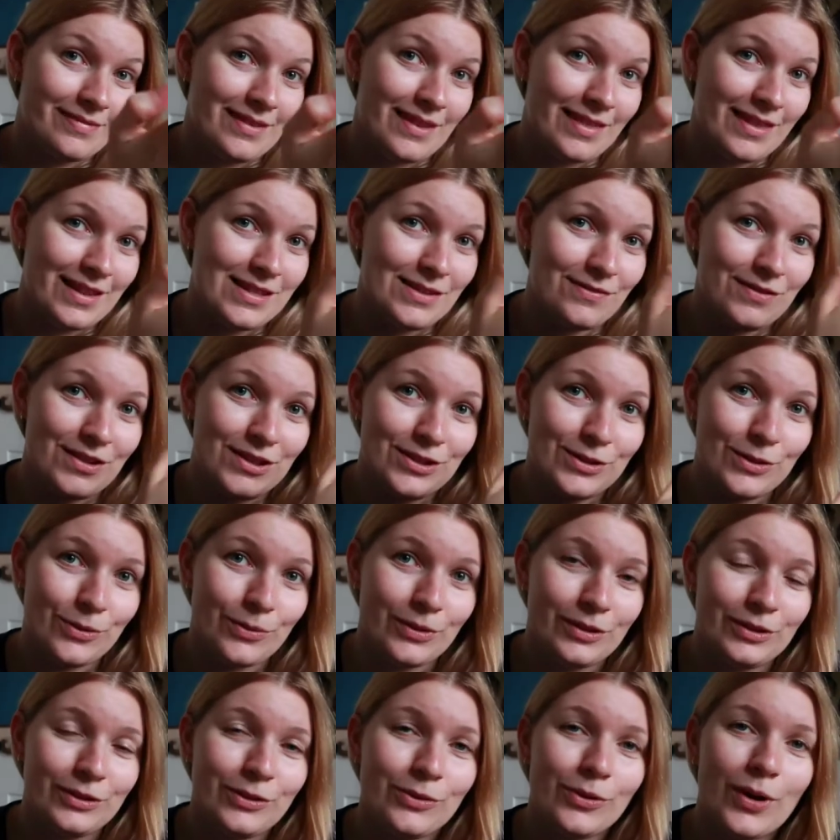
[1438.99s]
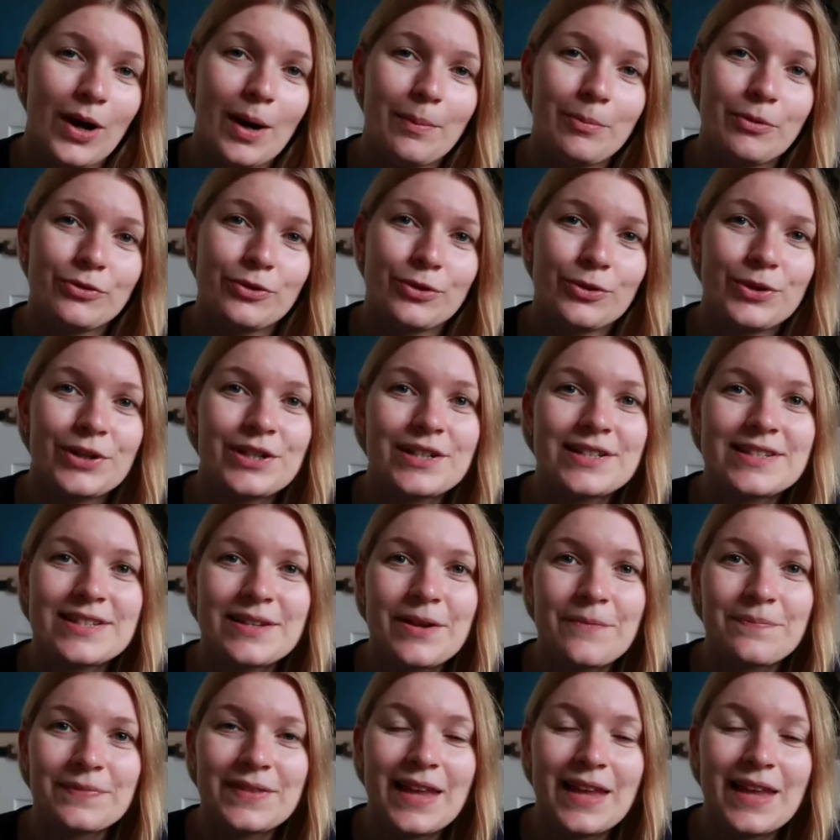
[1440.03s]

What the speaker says: this video will go up, of course.